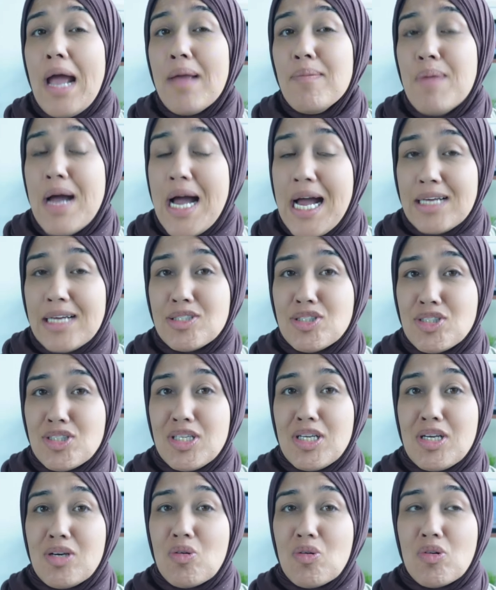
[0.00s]
I'm
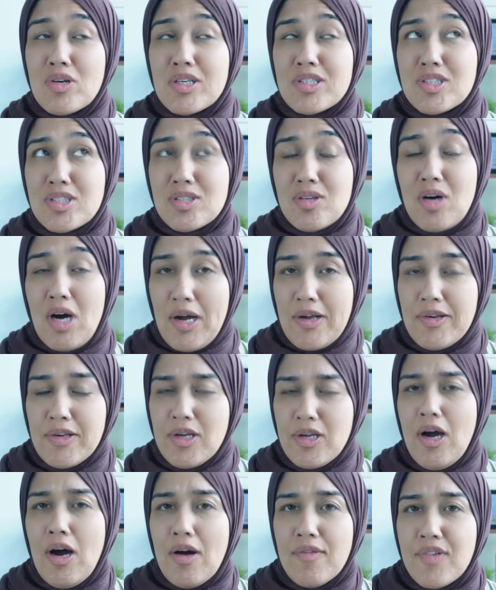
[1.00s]
actually going to
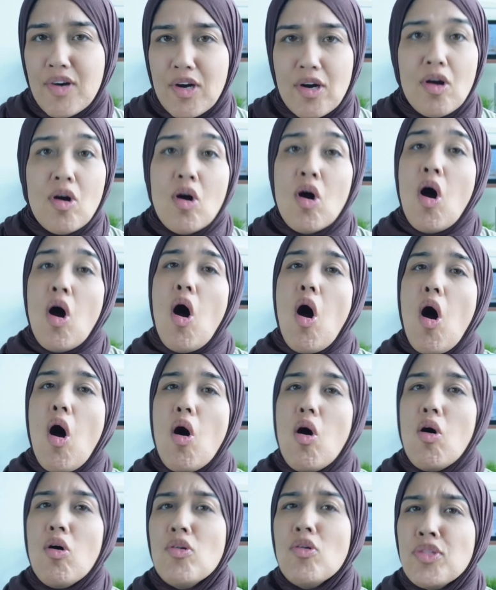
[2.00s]
uncover
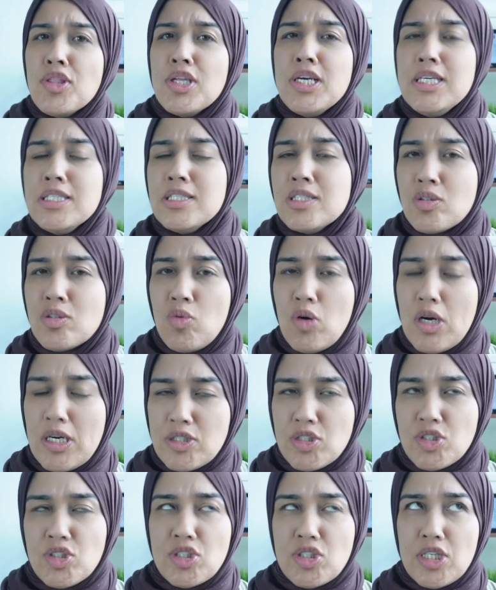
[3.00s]
all these
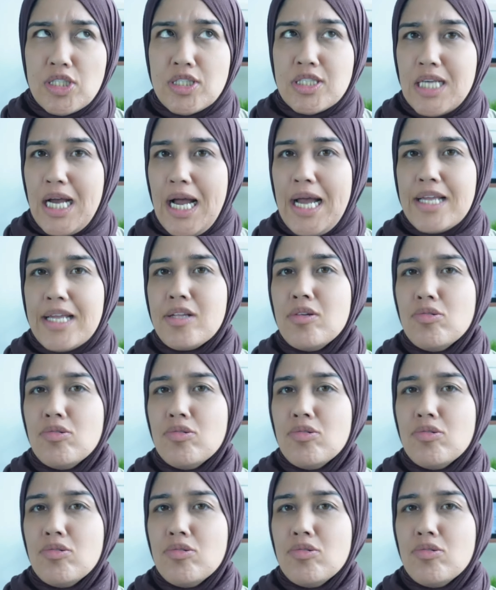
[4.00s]
questions I